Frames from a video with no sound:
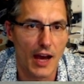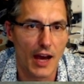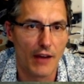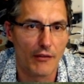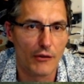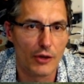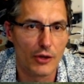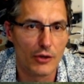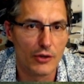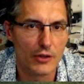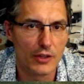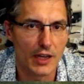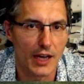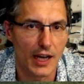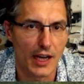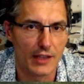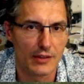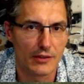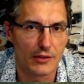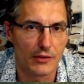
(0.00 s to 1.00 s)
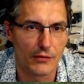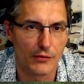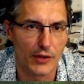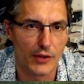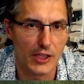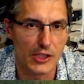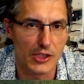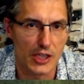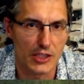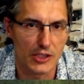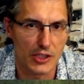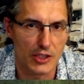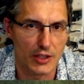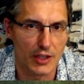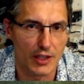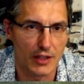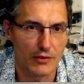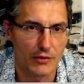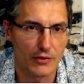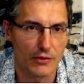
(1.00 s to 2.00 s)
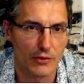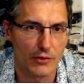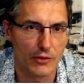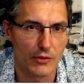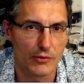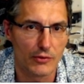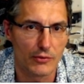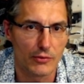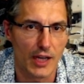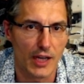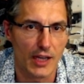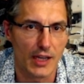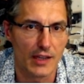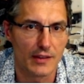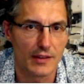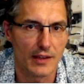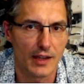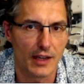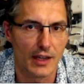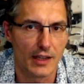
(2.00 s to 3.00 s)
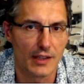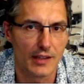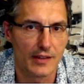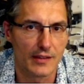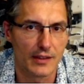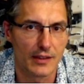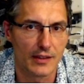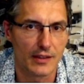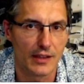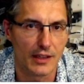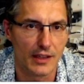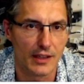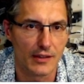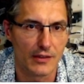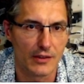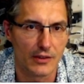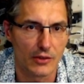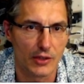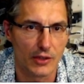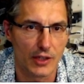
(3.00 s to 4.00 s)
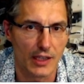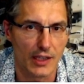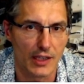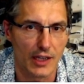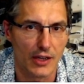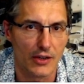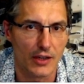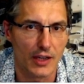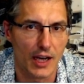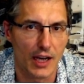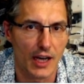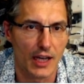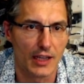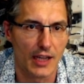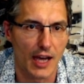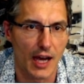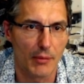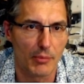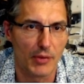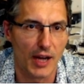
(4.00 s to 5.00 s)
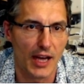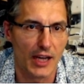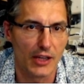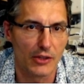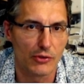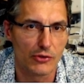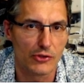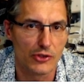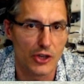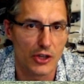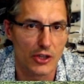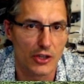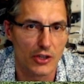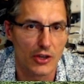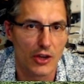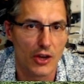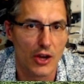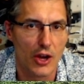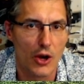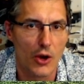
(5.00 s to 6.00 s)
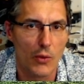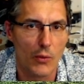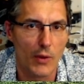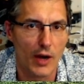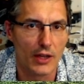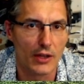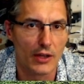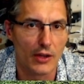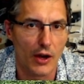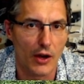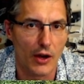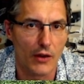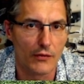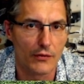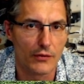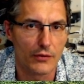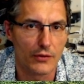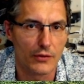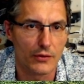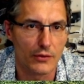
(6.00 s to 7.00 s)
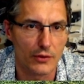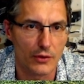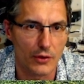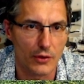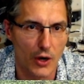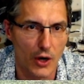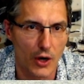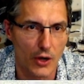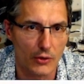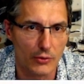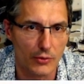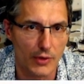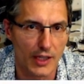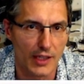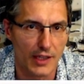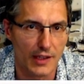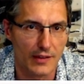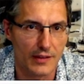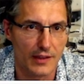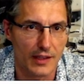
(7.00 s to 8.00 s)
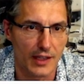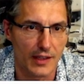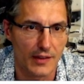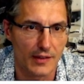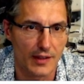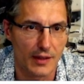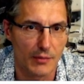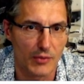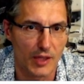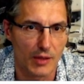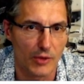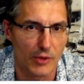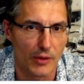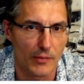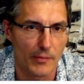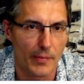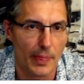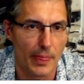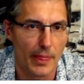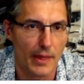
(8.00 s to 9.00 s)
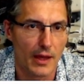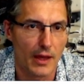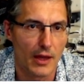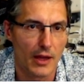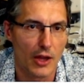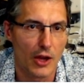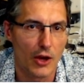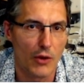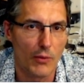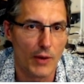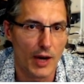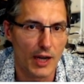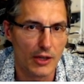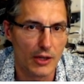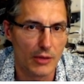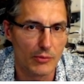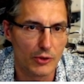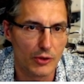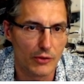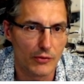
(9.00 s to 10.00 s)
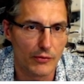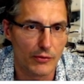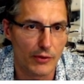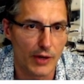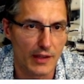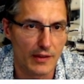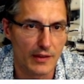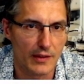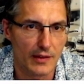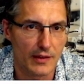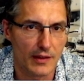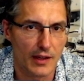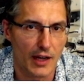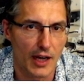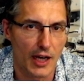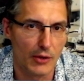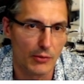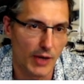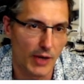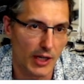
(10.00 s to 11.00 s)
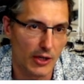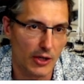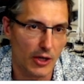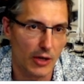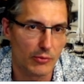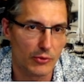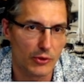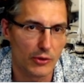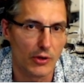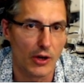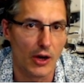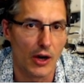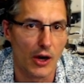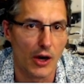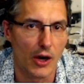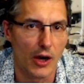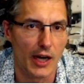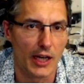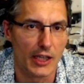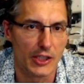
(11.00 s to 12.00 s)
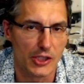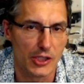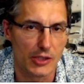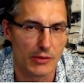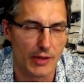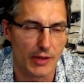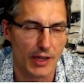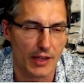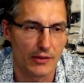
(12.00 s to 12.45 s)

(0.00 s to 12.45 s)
have a look at the French Engineering School's trainings listed in the catalogue and apply to join one of our trainings in September. Welcome to France and welcome to our engineering